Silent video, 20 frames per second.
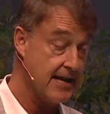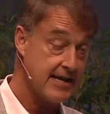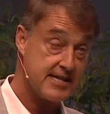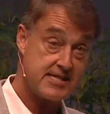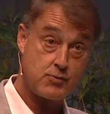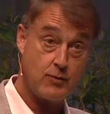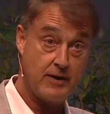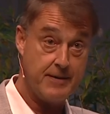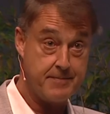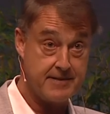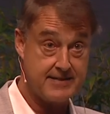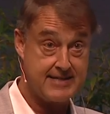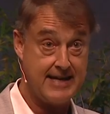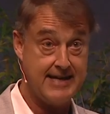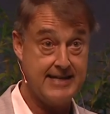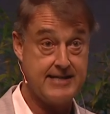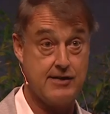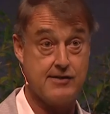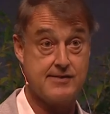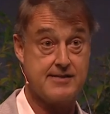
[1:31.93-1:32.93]
sweet
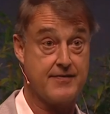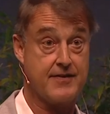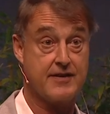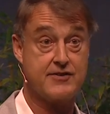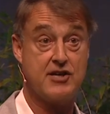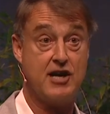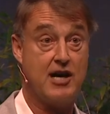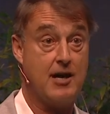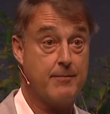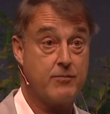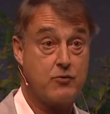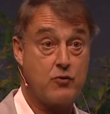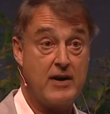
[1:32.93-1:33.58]
potatoes at the top,